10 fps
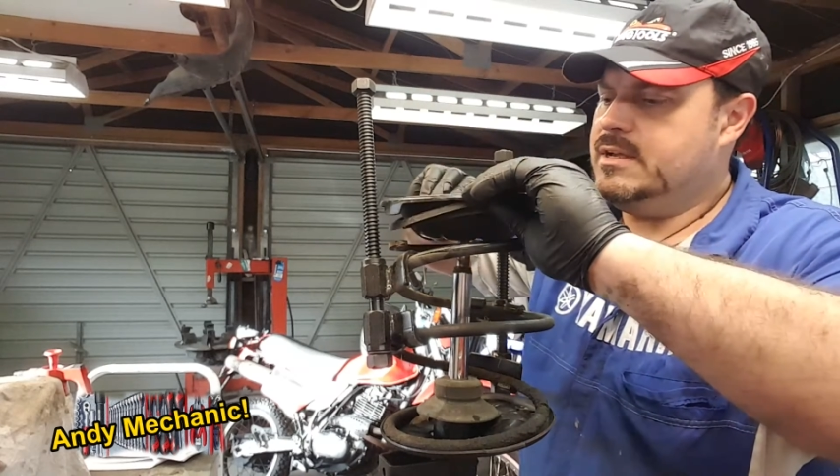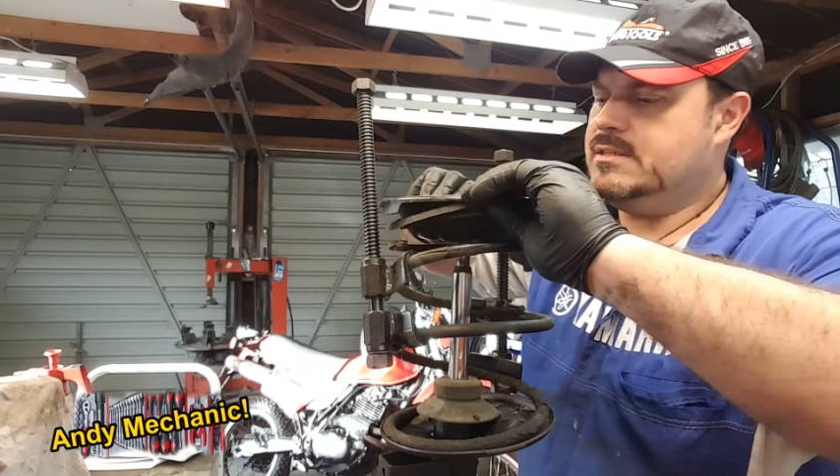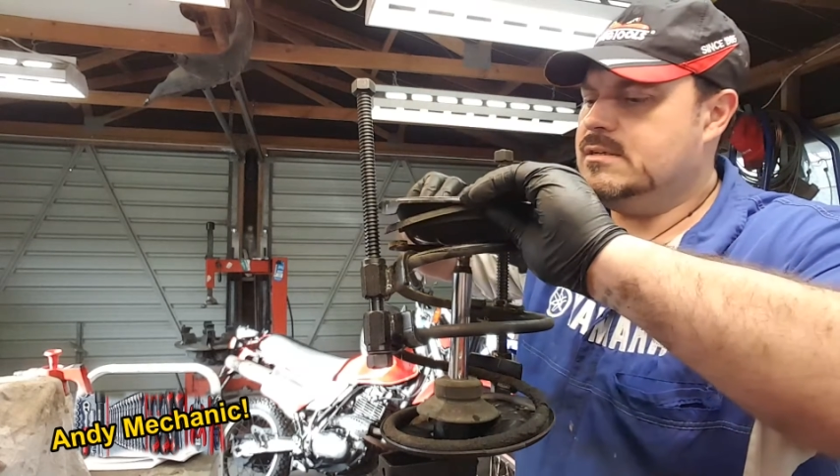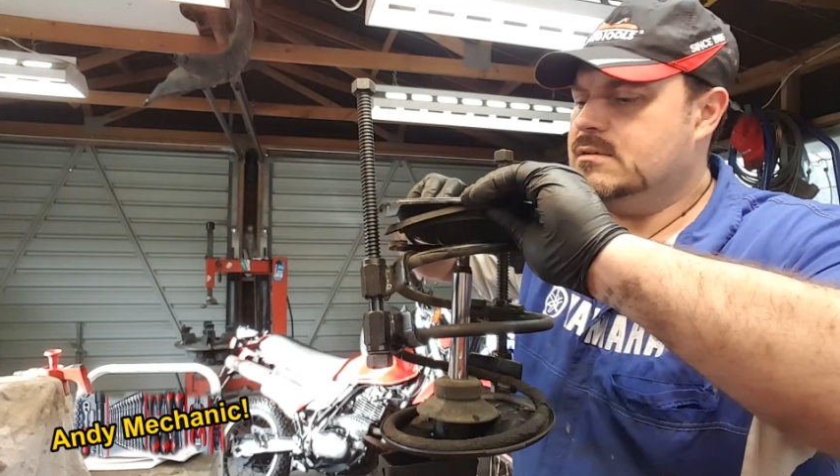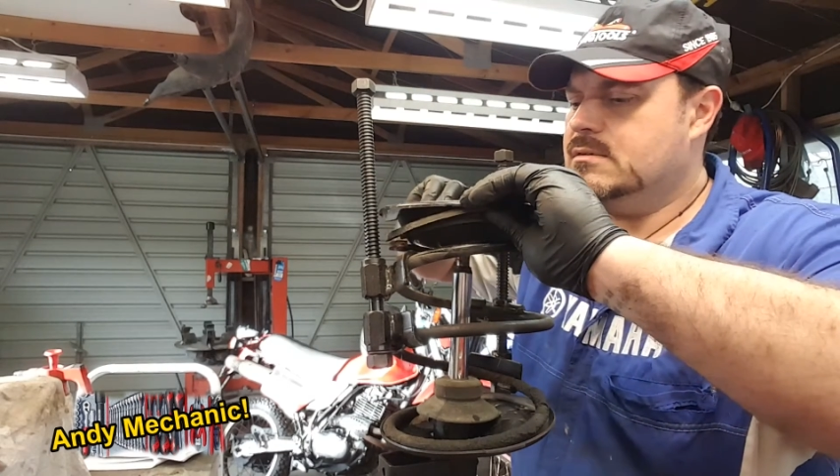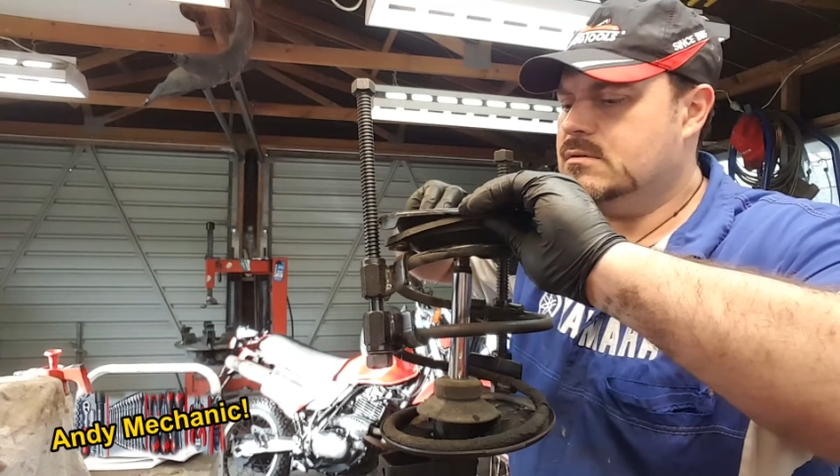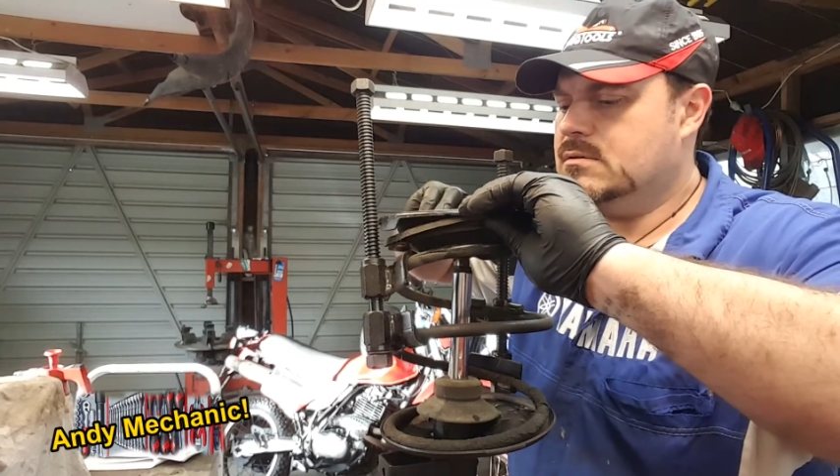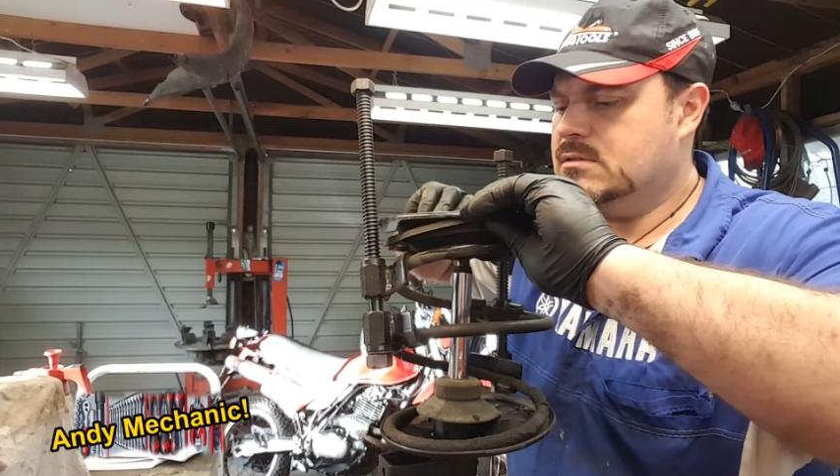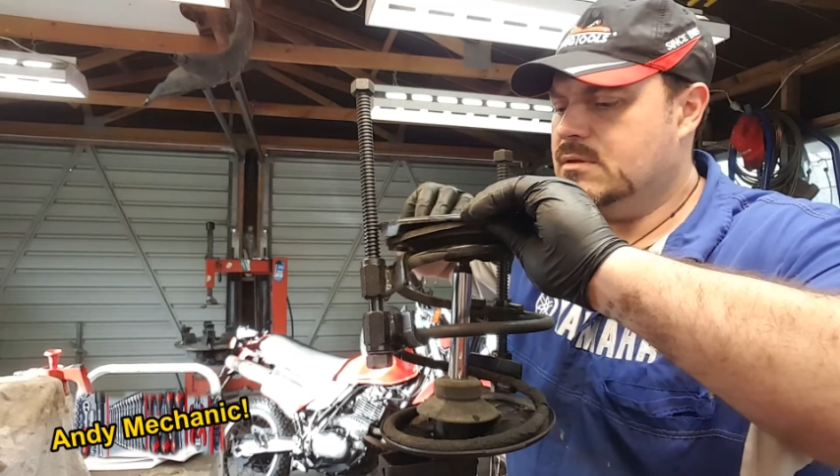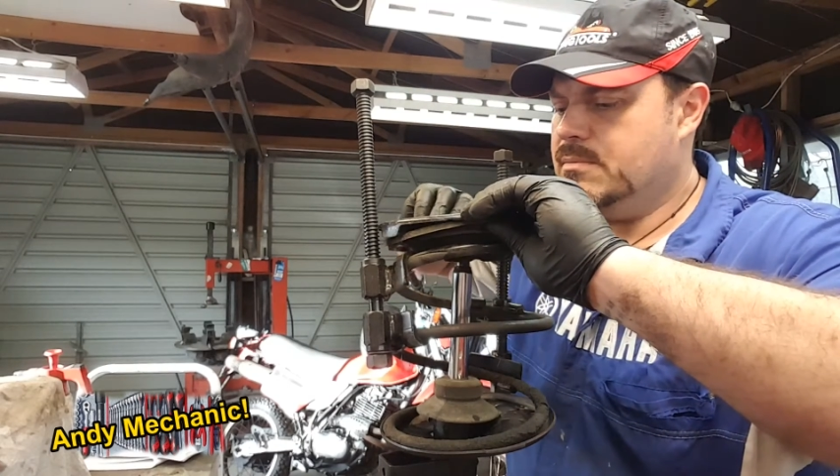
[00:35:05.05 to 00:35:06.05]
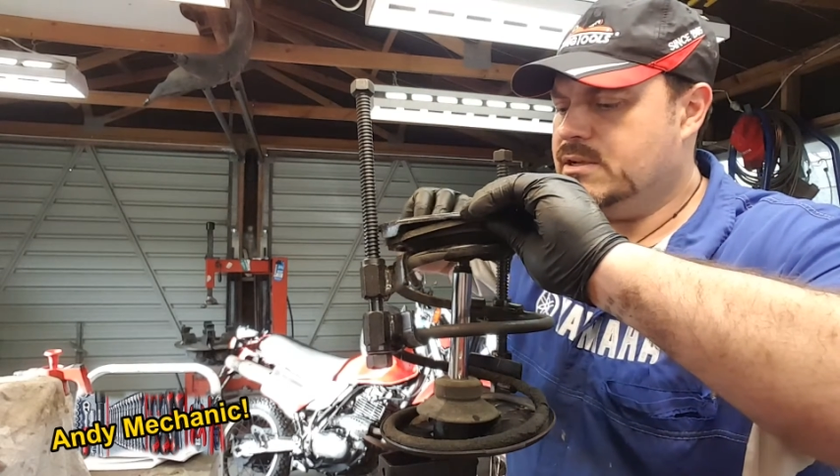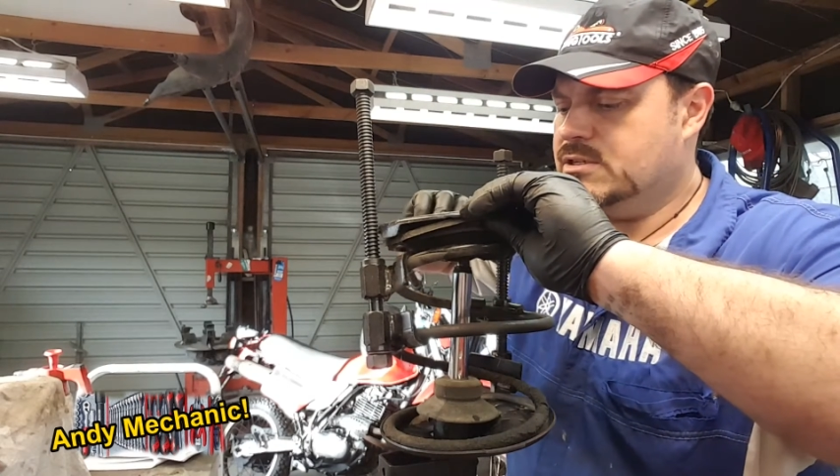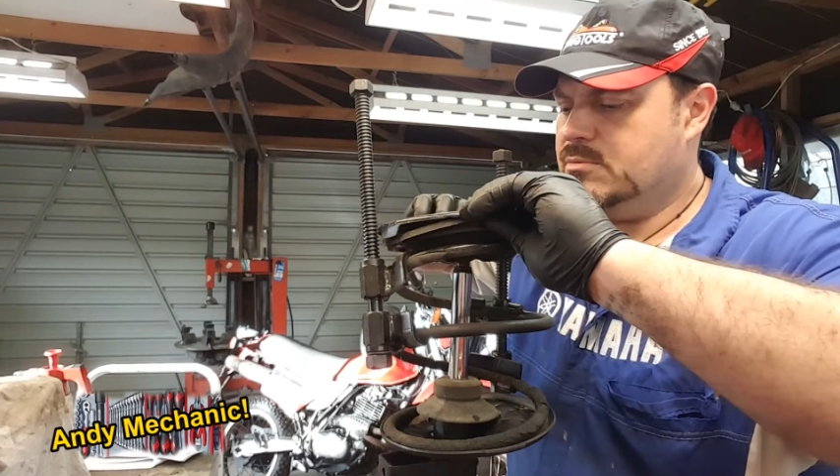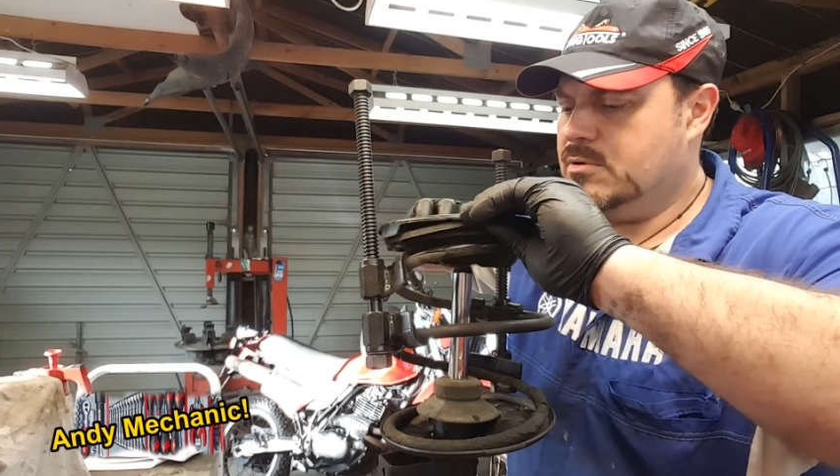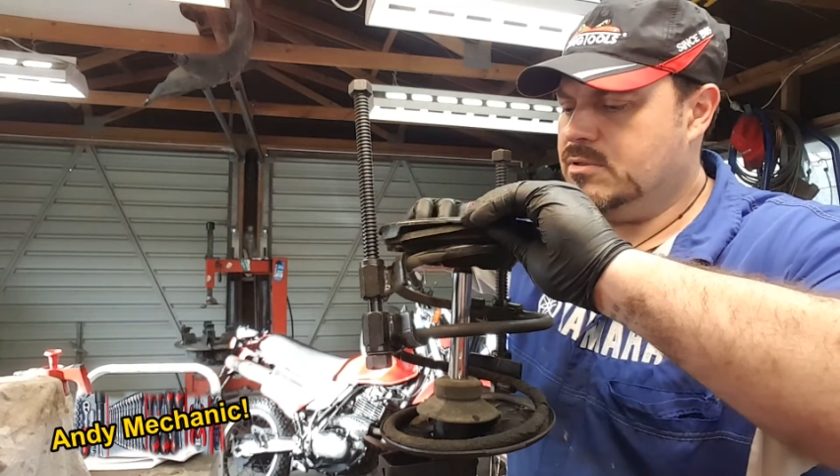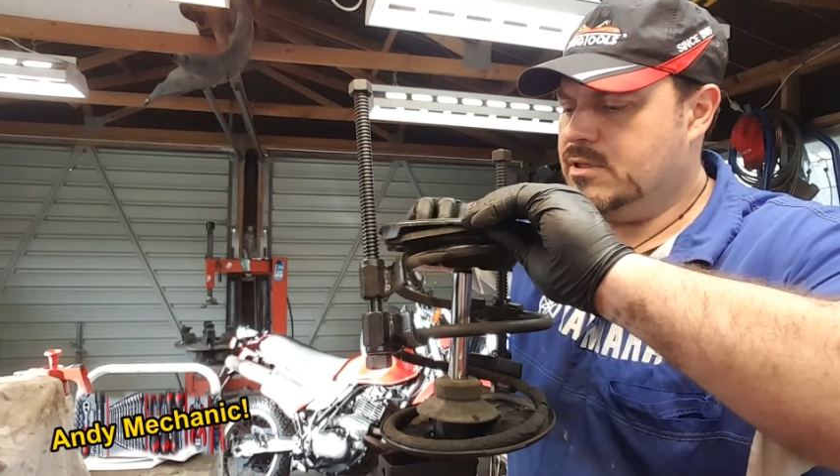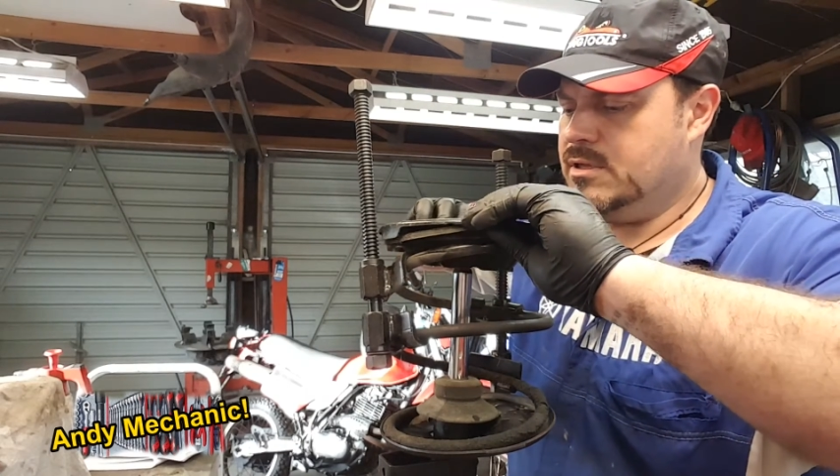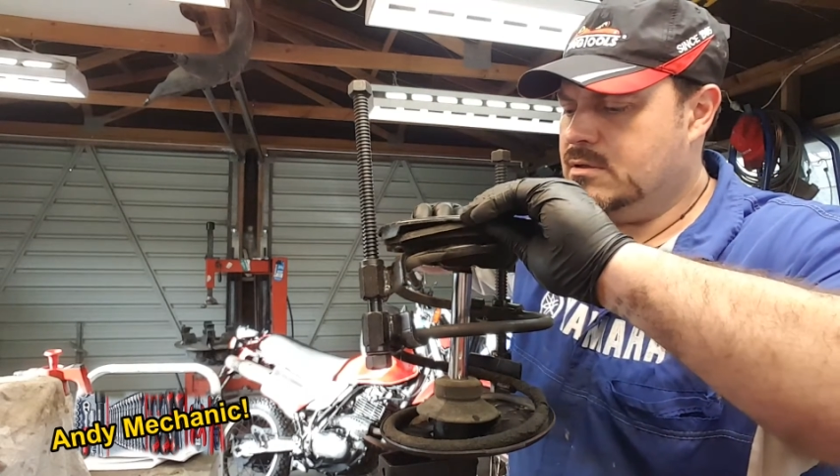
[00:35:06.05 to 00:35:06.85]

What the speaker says: later so it matches up on